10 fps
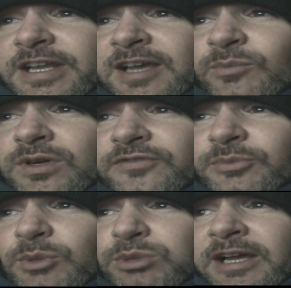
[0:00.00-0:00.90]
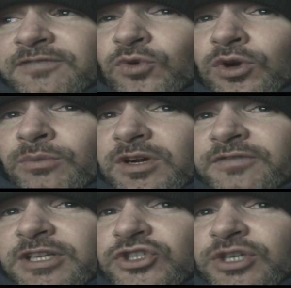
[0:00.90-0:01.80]
an ember from the platform
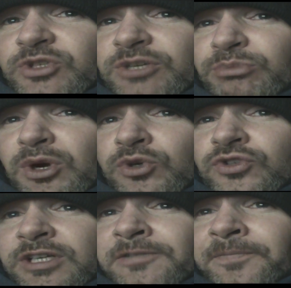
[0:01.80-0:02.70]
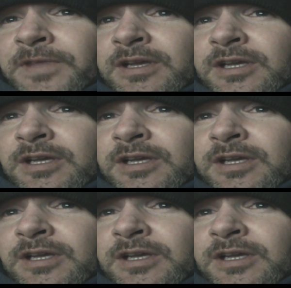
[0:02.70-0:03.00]
of an Egyptian bow drill.